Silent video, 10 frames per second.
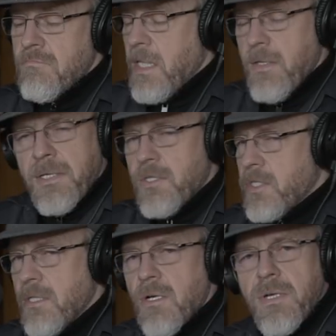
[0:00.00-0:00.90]
And they can
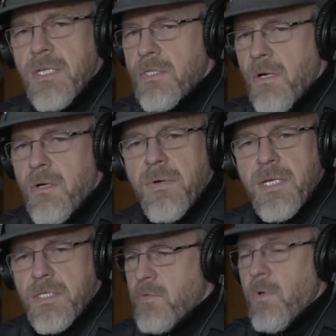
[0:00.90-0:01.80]
see no reason, there are no
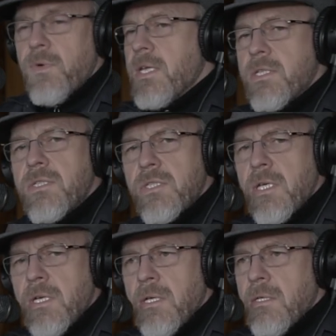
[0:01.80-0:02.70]
reasons. What reasons
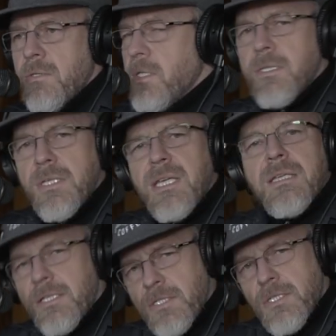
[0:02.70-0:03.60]
do you
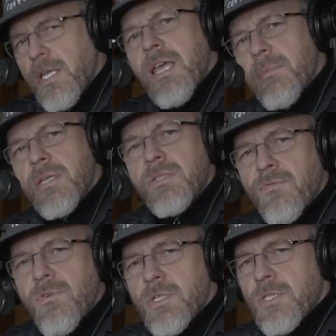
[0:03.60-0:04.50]
need? It's the same as the
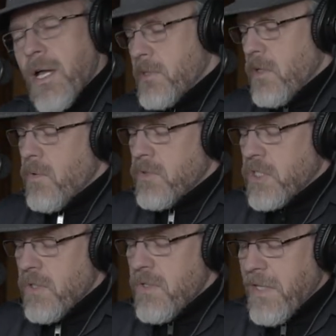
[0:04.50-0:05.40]
first time, so I won't
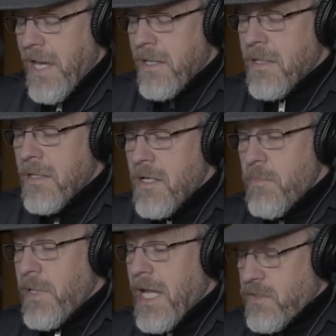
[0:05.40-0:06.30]
show you that.
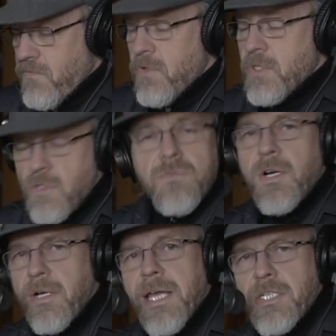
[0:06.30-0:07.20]
But that's verse 2
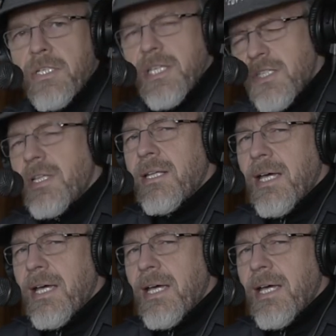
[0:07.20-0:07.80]
variations. Isn't that